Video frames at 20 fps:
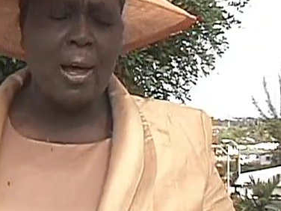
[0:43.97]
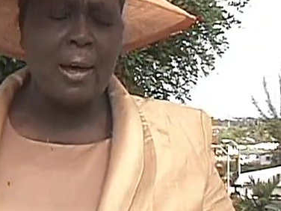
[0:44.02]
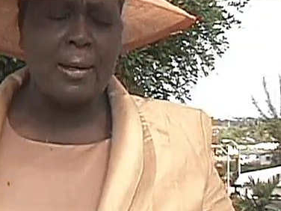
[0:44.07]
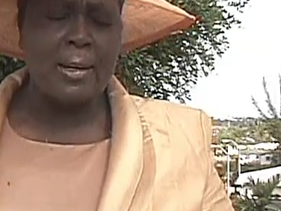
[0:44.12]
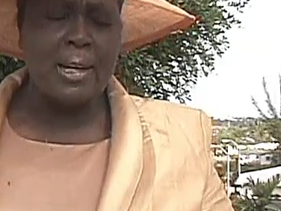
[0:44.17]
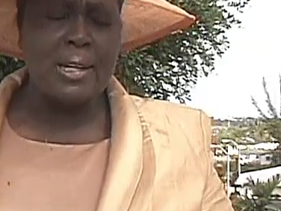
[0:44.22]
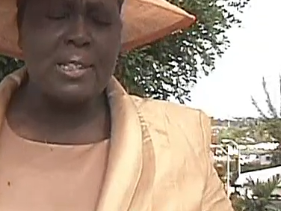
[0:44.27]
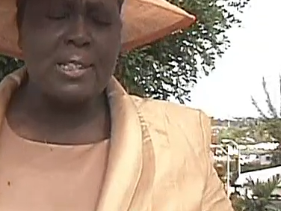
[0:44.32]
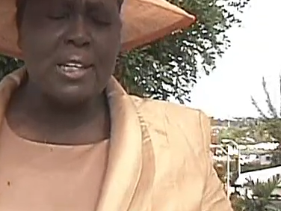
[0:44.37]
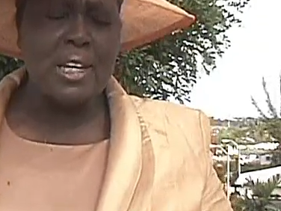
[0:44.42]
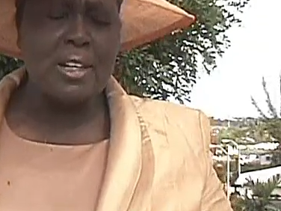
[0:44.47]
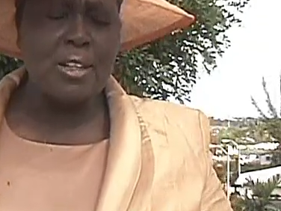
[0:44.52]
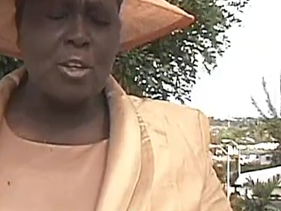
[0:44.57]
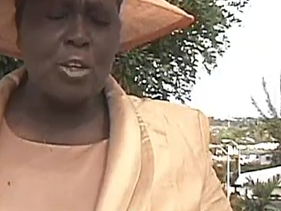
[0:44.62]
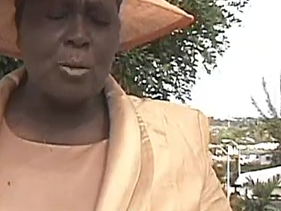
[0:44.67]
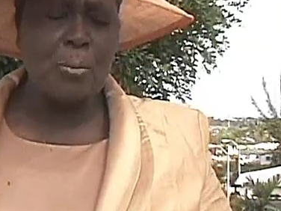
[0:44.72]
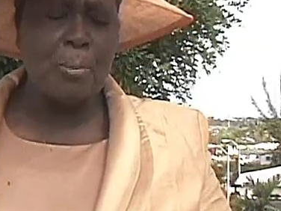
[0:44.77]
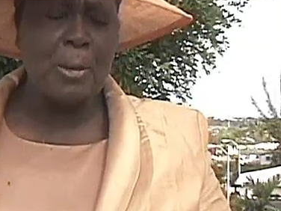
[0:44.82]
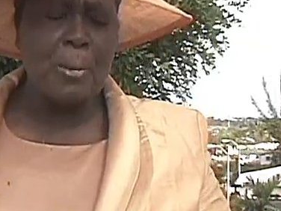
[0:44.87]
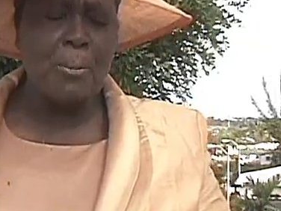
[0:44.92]
And I say to
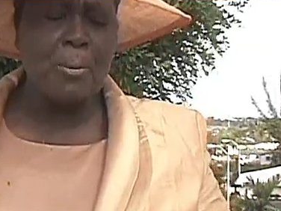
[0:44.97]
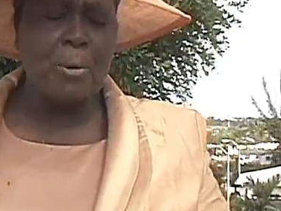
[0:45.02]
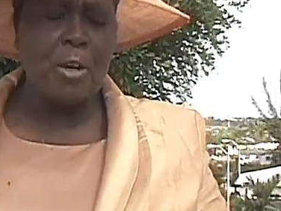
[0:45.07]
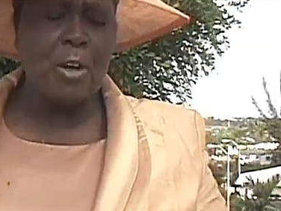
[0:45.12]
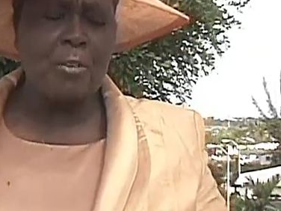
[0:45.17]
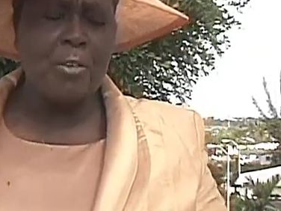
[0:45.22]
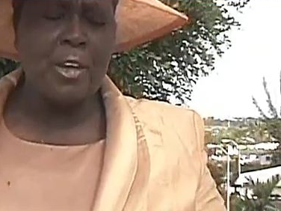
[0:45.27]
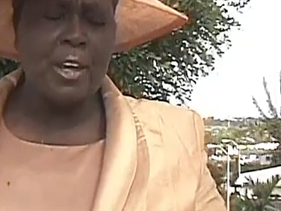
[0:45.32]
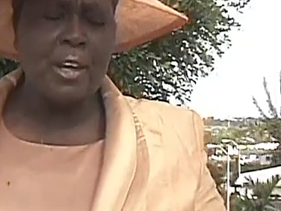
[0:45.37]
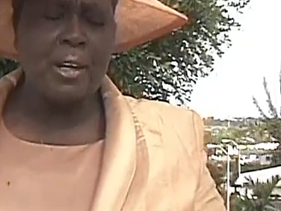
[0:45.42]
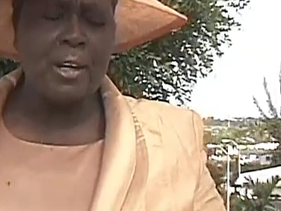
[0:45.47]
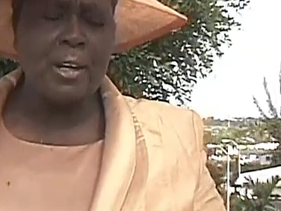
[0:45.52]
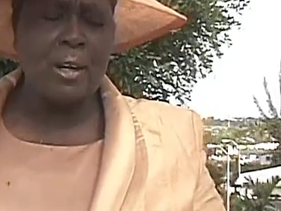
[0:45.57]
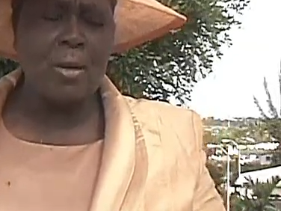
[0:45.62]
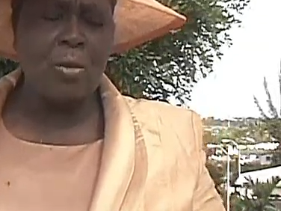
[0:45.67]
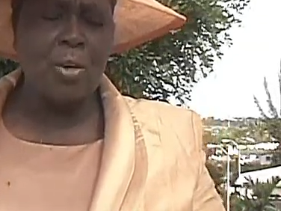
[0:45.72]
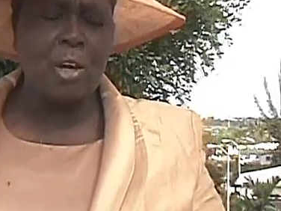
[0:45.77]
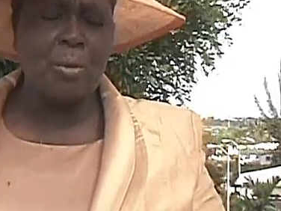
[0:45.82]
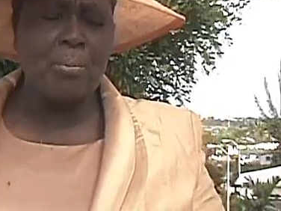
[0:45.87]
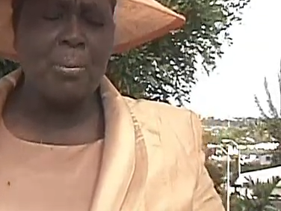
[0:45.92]
the people of Haiti,
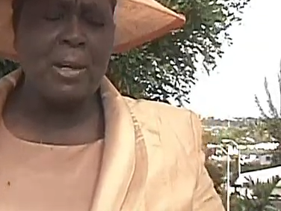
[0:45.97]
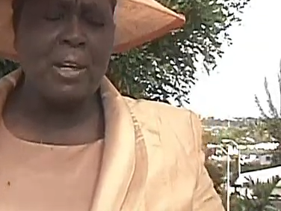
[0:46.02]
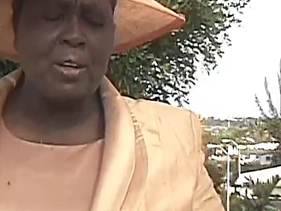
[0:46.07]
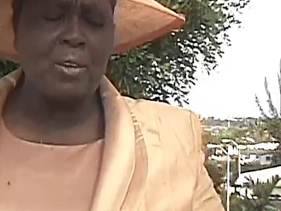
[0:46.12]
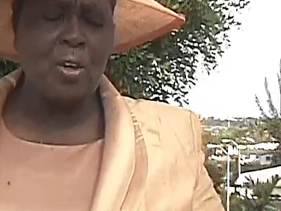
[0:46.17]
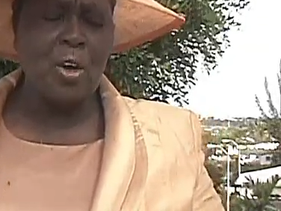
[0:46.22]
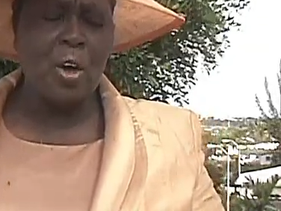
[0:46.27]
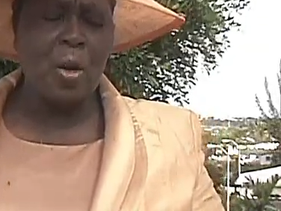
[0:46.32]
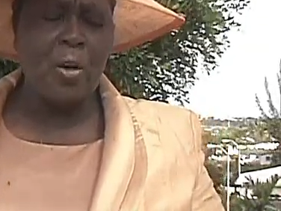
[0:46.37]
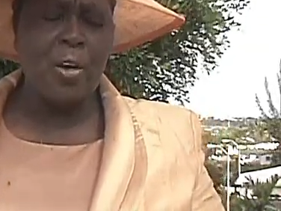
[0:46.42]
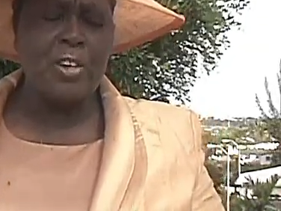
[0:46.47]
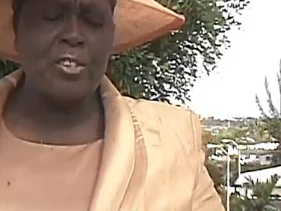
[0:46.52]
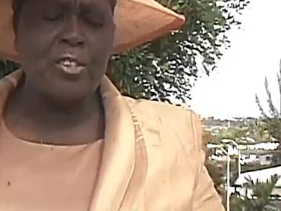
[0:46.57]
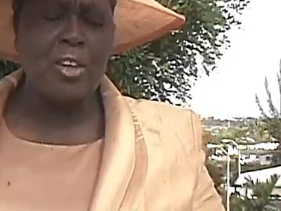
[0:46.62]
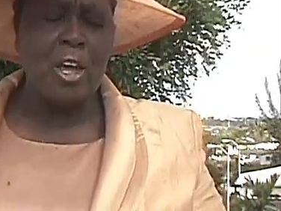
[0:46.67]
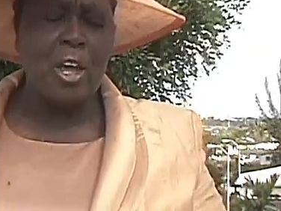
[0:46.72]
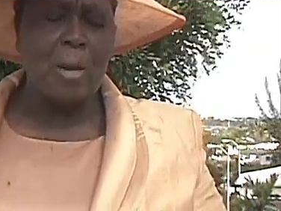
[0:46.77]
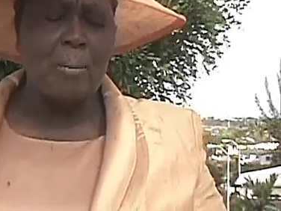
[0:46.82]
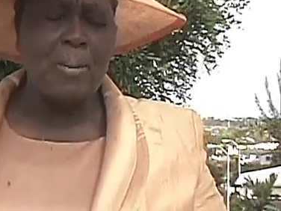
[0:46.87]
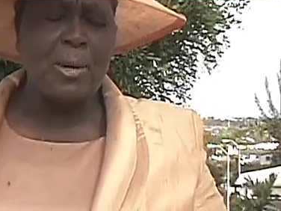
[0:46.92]
Lord, be
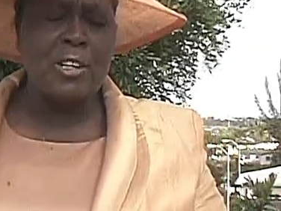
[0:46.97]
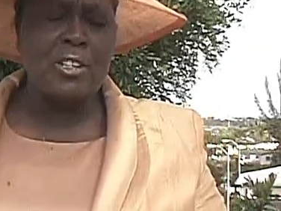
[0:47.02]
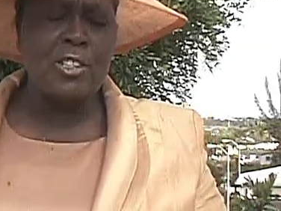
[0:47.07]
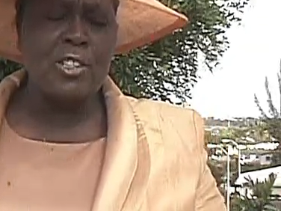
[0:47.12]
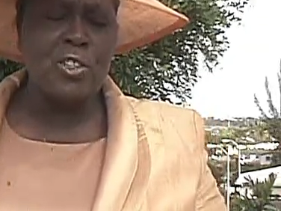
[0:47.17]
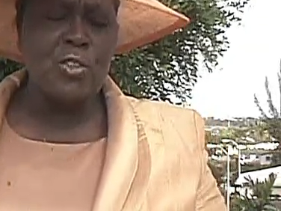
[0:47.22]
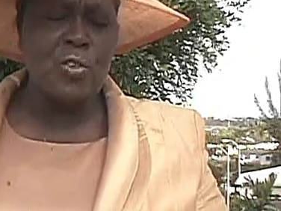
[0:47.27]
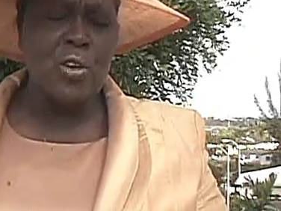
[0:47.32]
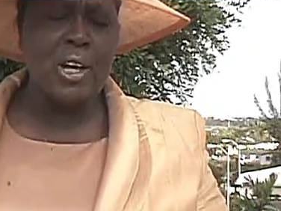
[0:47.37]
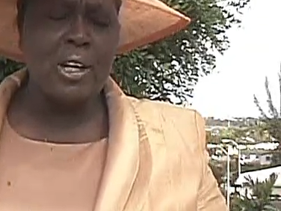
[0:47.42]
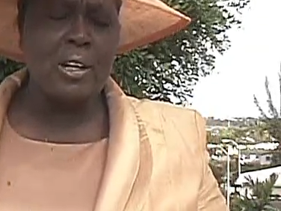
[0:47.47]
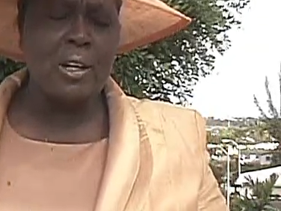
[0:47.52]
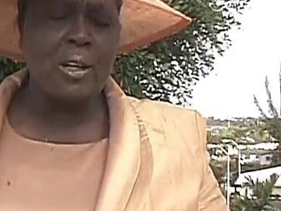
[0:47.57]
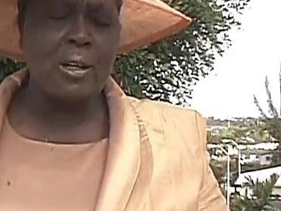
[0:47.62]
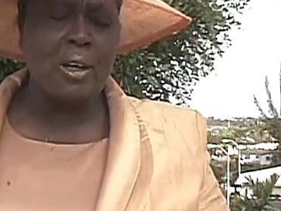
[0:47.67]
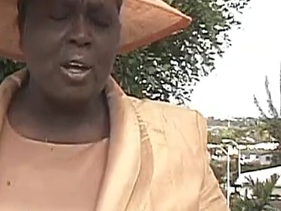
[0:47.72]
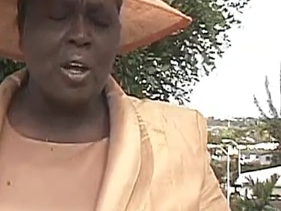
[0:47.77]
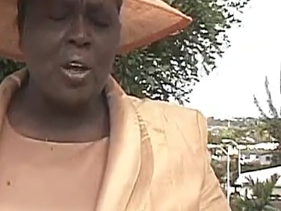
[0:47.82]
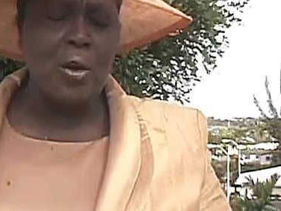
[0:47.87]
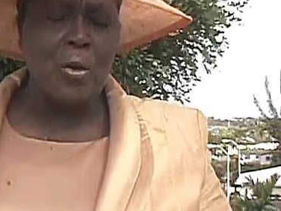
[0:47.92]
encouraged, be
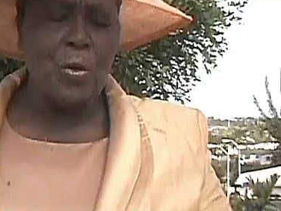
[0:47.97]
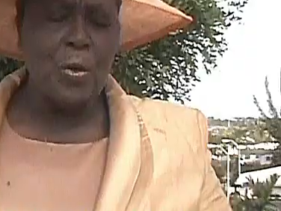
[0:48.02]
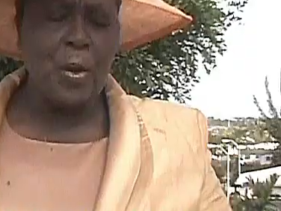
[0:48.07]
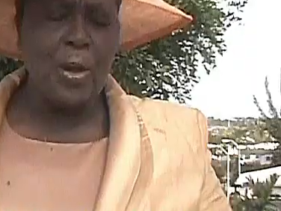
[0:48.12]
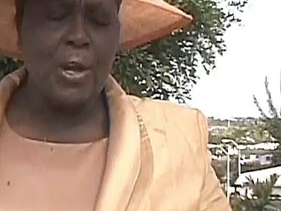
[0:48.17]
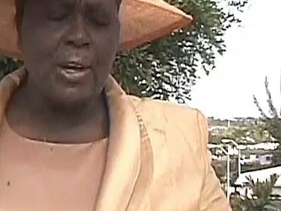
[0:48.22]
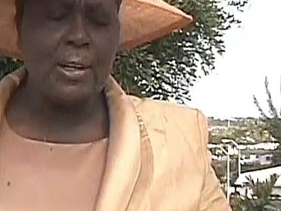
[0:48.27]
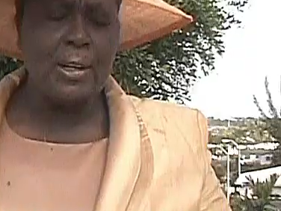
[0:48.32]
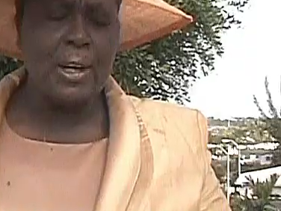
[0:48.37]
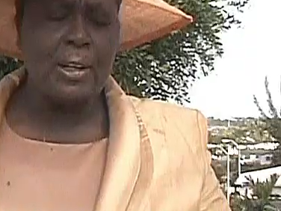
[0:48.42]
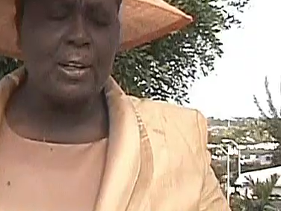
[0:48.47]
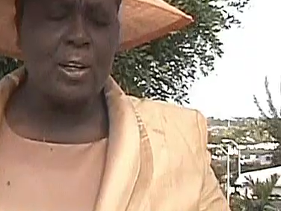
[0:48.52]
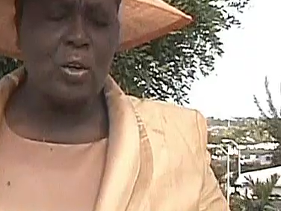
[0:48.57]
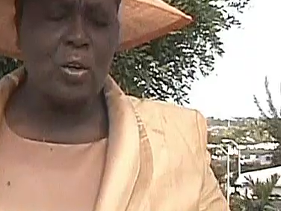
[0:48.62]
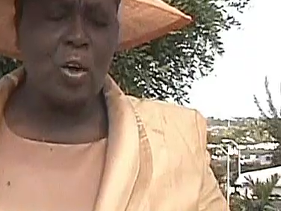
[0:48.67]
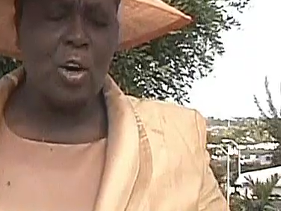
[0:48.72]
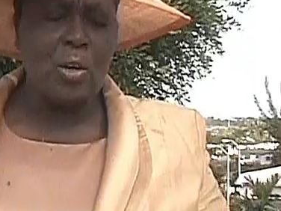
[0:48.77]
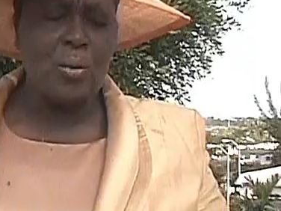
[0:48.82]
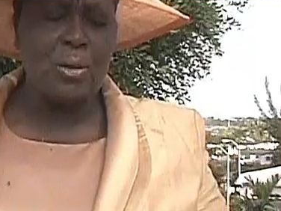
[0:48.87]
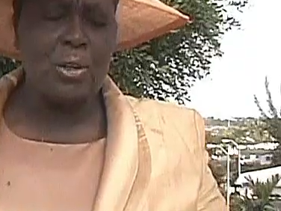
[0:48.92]
strengthened, knowing that the
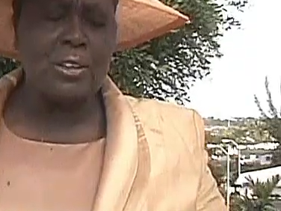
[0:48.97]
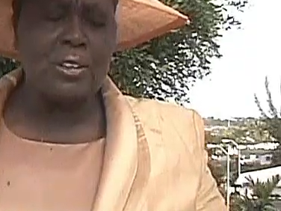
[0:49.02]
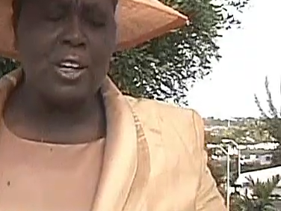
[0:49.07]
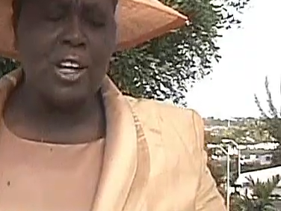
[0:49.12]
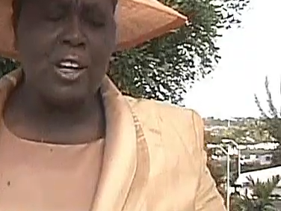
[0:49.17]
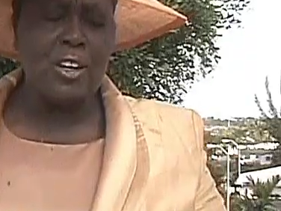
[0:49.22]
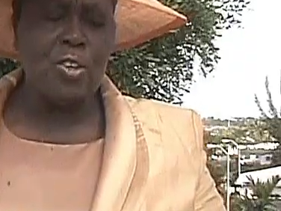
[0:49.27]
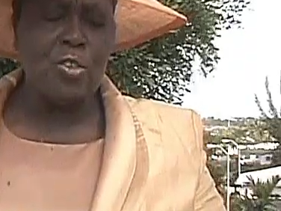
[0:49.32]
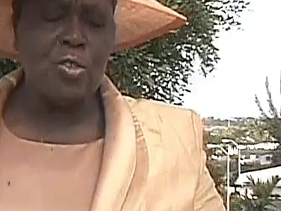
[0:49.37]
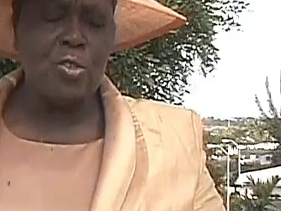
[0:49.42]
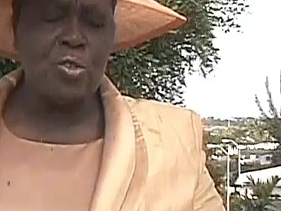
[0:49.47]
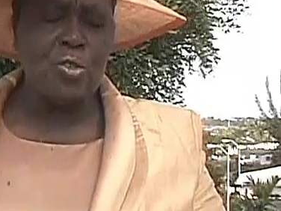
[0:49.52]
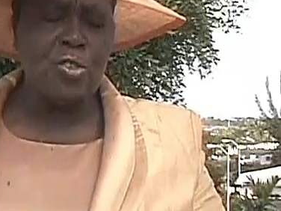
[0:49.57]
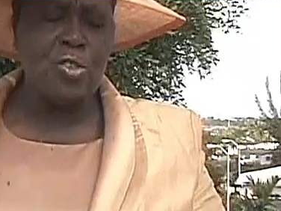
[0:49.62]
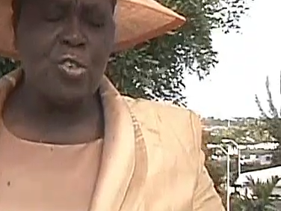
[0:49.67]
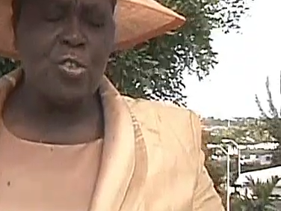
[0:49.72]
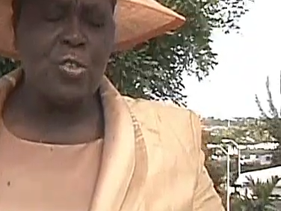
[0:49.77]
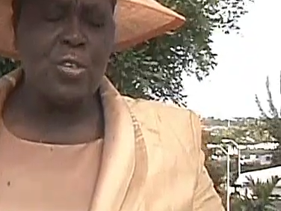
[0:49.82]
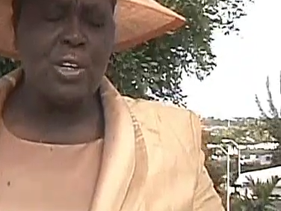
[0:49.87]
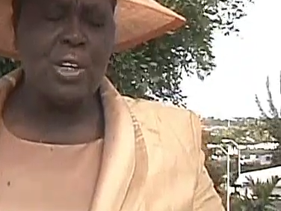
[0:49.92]
Lord will take you
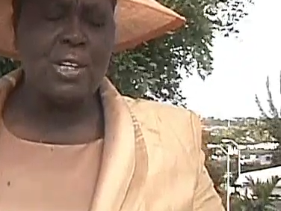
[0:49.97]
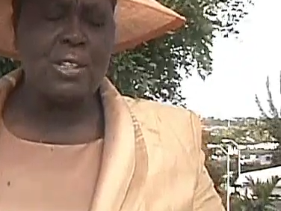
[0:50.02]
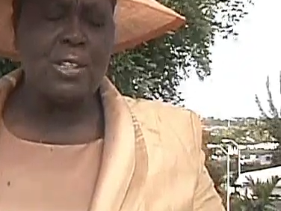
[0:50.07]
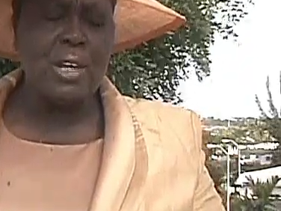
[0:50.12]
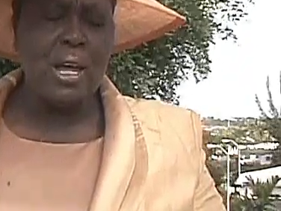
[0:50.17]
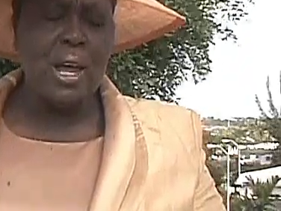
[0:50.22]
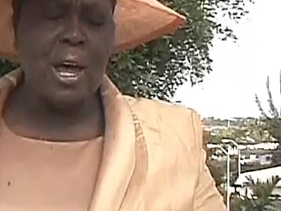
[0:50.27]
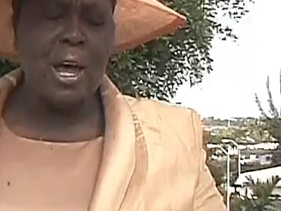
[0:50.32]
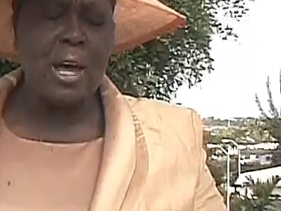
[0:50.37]
through this.